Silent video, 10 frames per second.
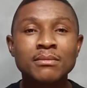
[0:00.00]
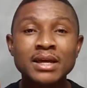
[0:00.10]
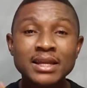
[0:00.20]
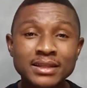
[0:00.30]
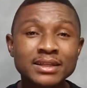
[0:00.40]

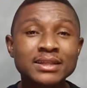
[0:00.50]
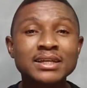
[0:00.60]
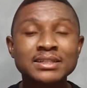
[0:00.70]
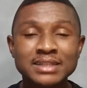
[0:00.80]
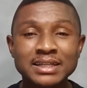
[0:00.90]
Anything
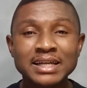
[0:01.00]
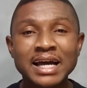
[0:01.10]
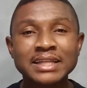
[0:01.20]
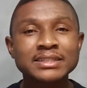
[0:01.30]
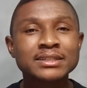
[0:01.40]
less than
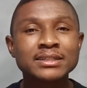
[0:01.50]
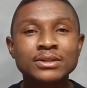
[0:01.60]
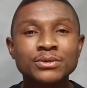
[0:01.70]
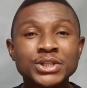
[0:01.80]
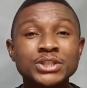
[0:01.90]
that
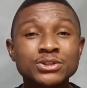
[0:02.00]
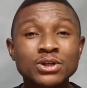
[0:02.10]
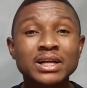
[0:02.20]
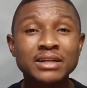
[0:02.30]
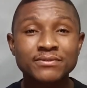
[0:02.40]
is
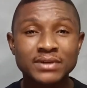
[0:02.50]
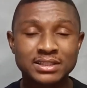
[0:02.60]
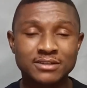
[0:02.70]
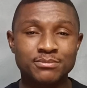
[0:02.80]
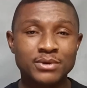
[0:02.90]
not an
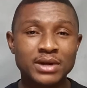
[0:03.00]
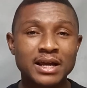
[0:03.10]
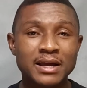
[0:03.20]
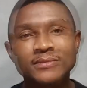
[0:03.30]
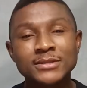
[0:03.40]
effective
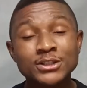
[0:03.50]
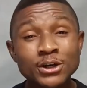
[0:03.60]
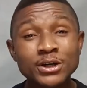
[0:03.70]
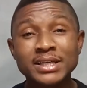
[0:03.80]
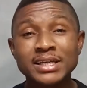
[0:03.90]
prayer. The
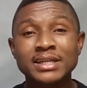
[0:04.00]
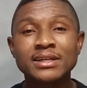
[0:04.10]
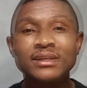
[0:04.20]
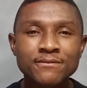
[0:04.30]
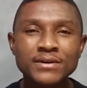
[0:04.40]
third
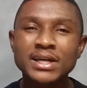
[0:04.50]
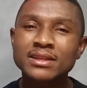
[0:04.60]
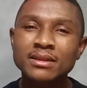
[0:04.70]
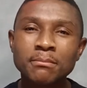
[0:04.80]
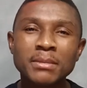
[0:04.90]
key,
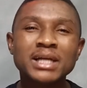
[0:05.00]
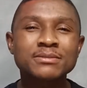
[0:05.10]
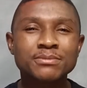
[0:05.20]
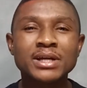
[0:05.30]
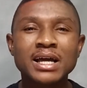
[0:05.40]
faith
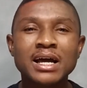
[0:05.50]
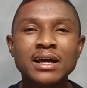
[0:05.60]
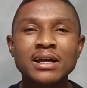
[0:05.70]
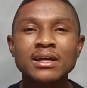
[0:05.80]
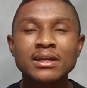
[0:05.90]
makes
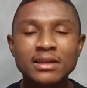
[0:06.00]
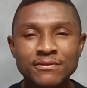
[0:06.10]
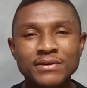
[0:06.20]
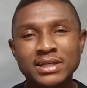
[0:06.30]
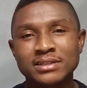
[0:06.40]
prayer
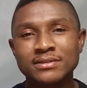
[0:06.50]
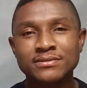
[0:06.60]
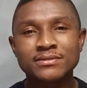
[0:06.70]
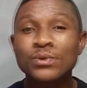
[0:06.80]
effective.